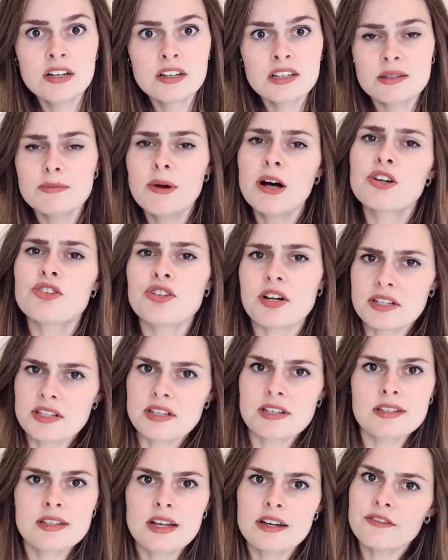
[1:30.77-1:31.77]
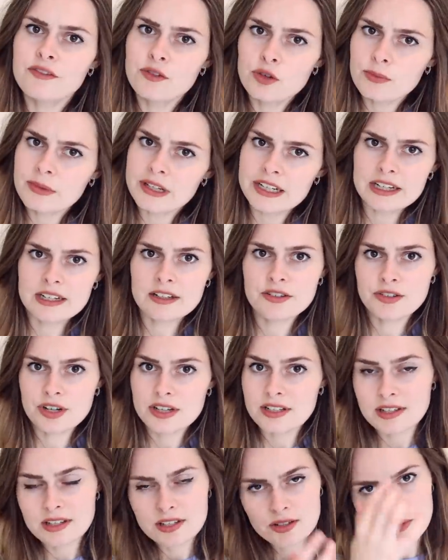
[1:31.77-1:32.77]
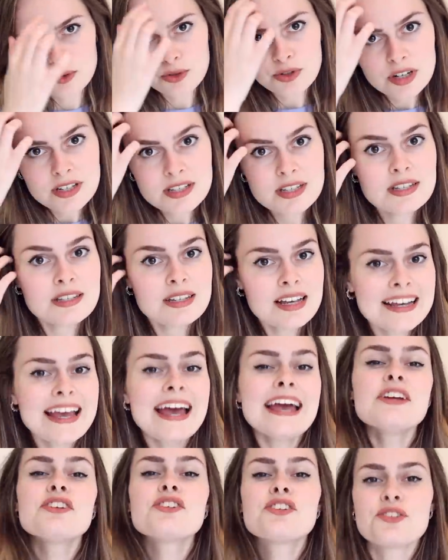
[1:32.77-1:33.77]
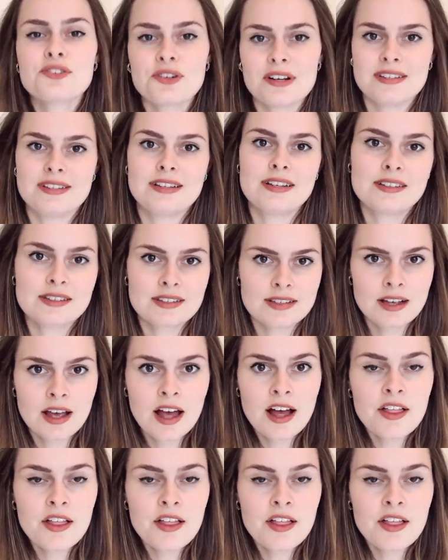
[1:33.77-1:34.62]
smart dresses, like formally dresses or dresses, occasion dresses